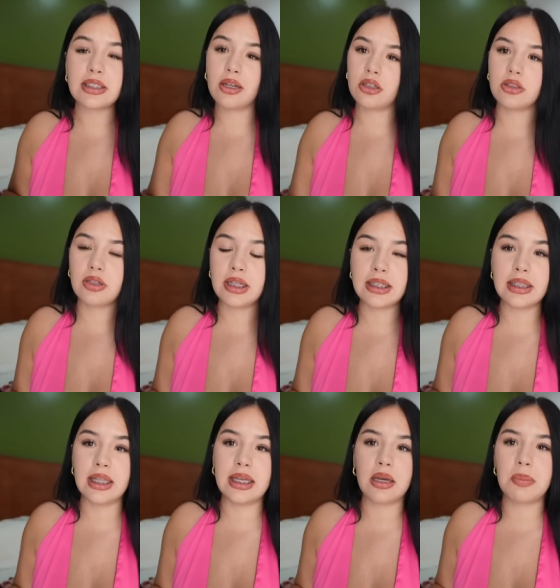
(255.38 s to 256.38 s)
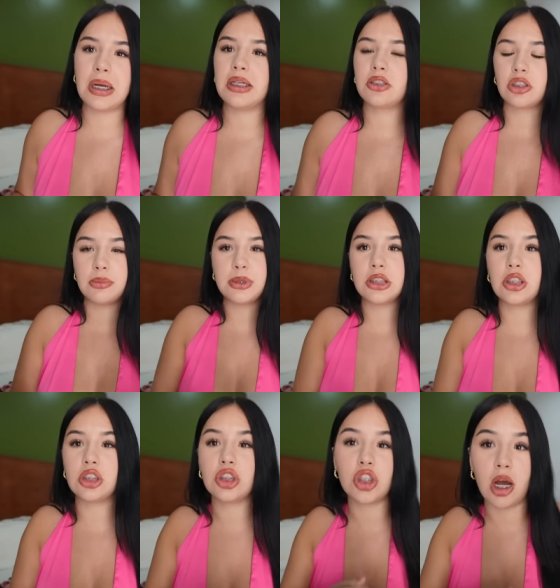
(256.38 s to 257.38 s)
guys can also click the link in my description
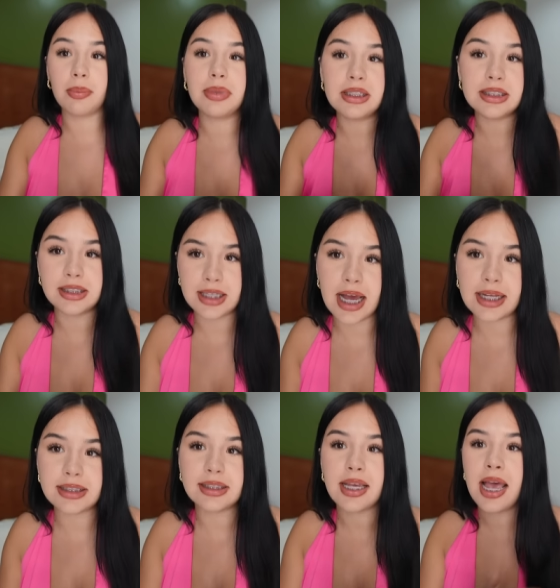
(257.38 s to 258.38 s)
to shop these sets.